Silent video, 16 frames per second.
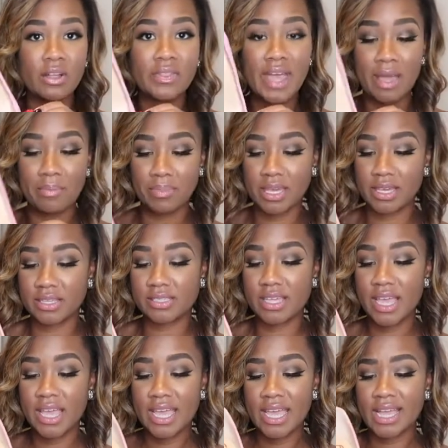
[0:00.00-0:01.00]
on that because
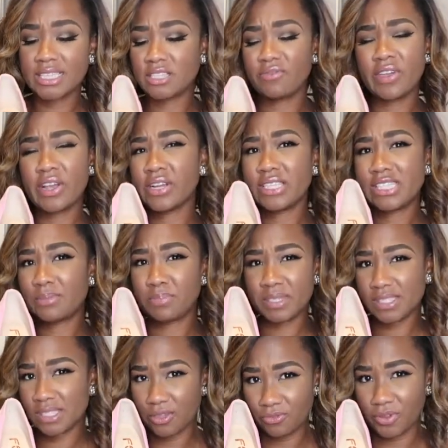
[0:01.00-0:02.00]
it's a very
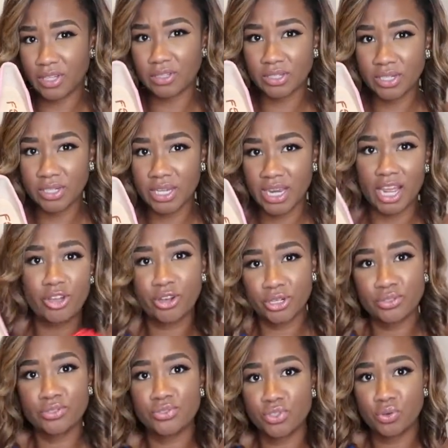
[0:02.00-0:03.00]
specific look and I
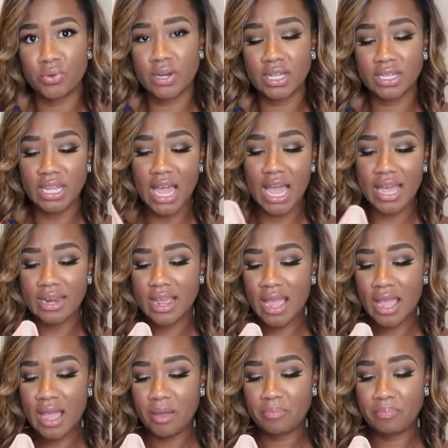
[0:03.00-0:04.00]
couldn't do it a lot.
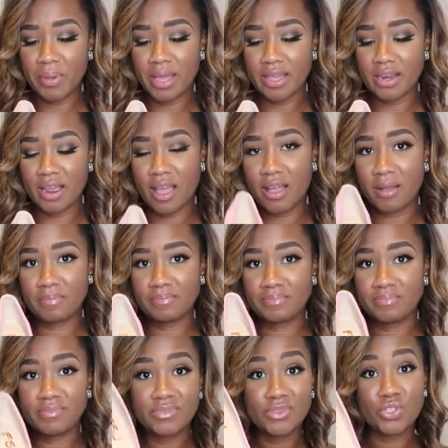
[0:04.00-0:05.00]
But
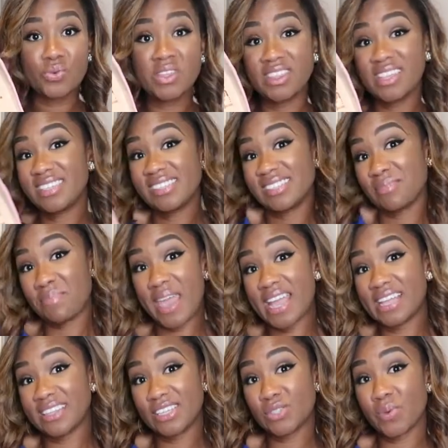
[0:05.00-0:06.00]
doing this is a
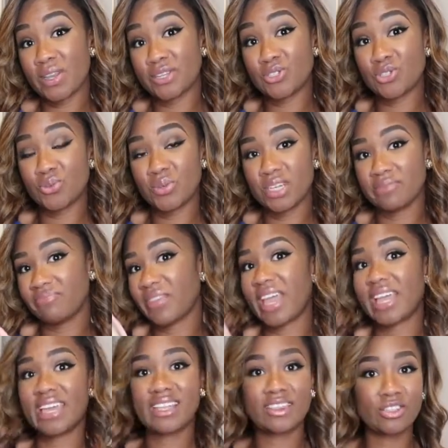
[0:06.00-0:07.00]
painless way to do it.
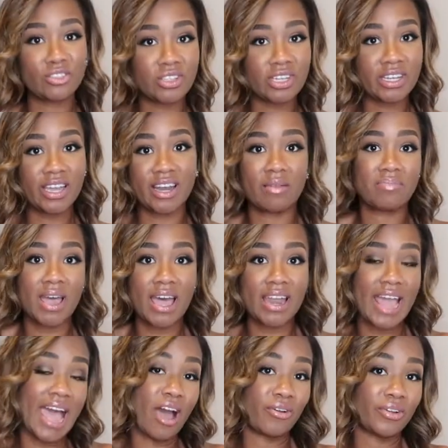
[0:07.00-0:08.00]
I get the look and I'm
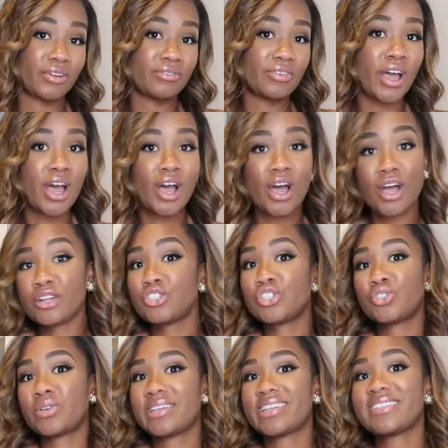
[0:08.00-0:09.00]
not out of
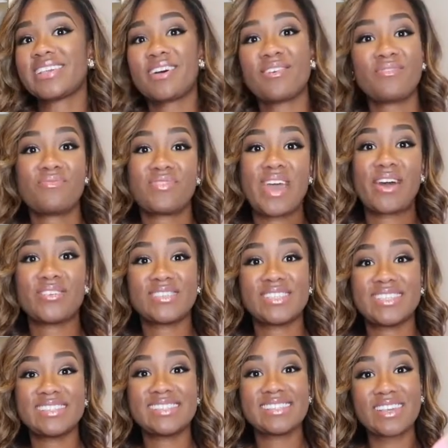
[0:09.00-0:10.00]
hundreds of
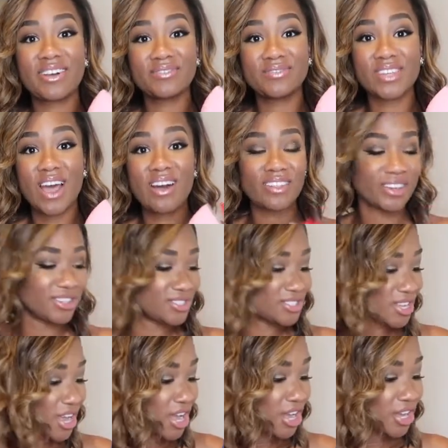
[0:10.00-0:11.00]
thousands of dollars.